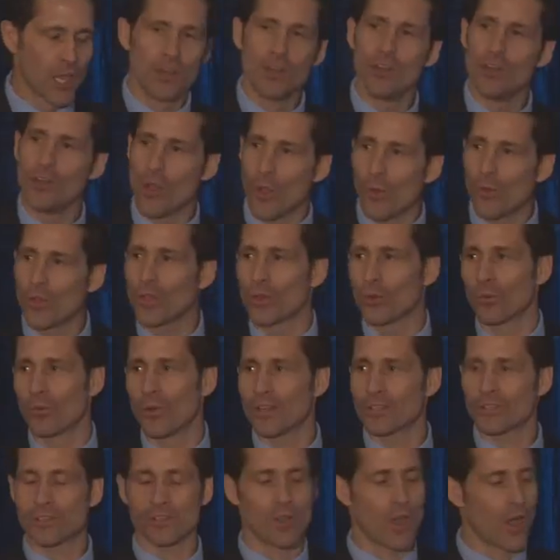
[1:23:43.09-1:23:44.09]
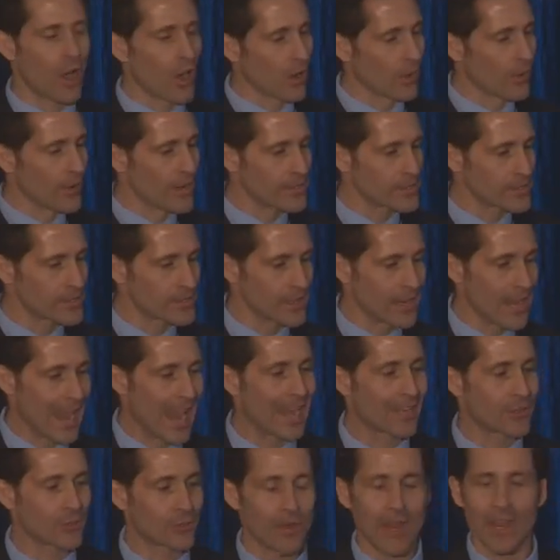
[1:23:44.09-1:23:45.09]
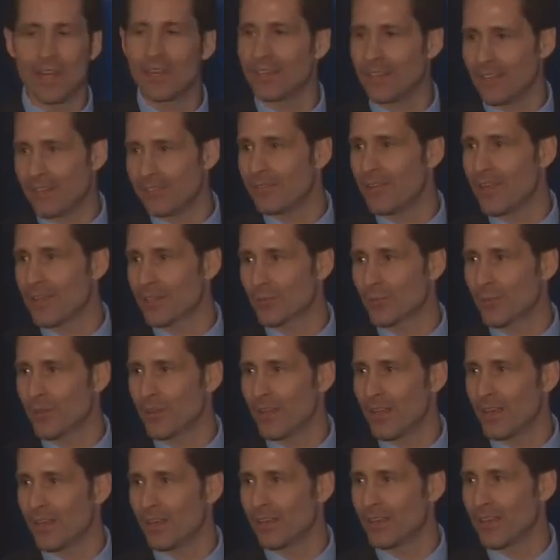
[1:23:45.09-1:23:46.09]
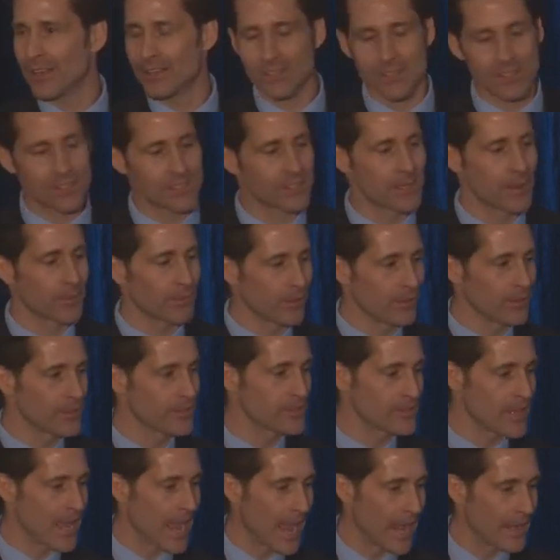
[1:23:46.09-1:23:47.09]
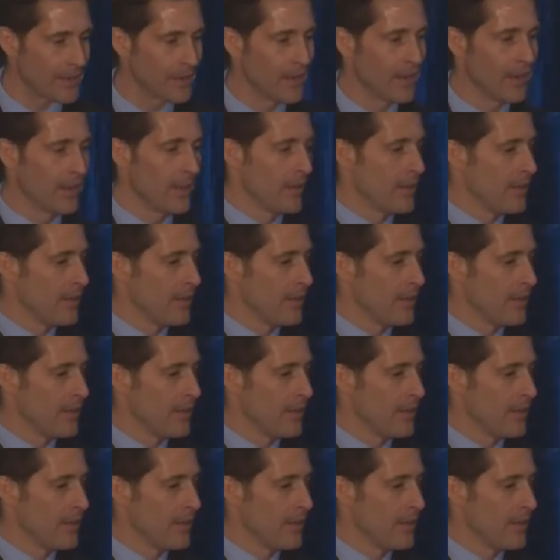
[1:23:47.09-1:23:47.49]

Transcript: Know your risk tolerance and trade and invest within it. It's as simple as that.